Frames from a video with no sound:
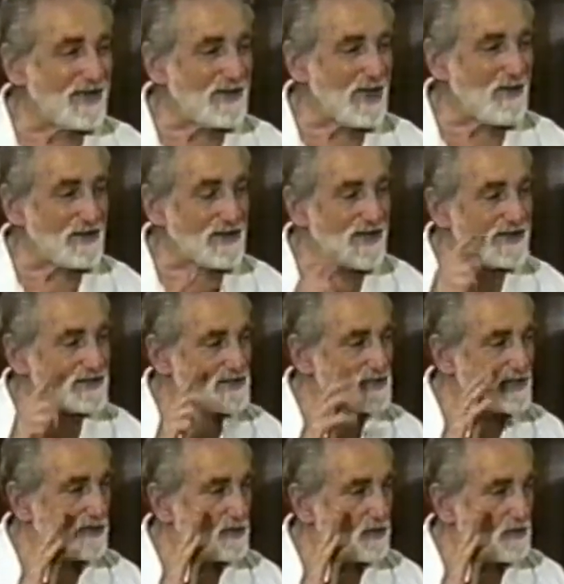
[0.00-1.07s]
Now I'd like to
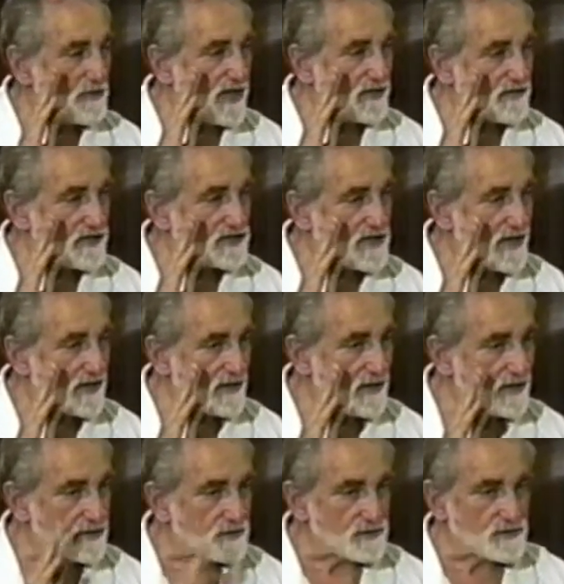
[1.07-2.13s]
tell you about the 10
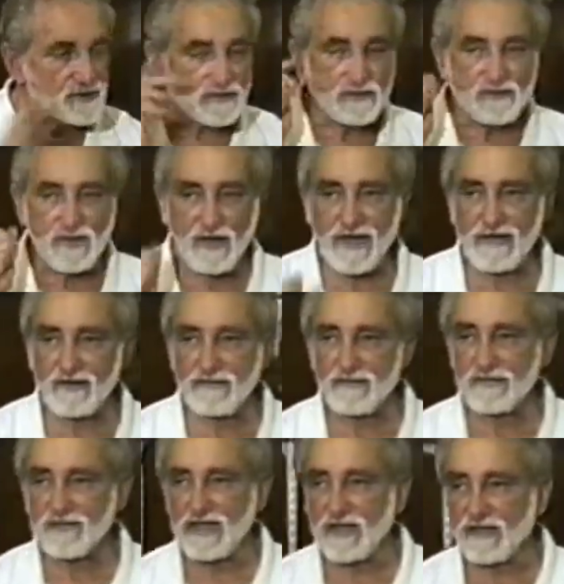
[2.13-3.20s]
letters. All right,
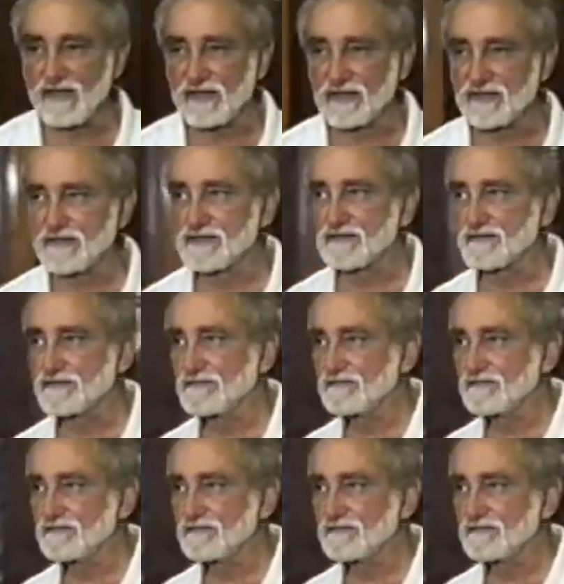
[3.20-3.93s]
10 letters.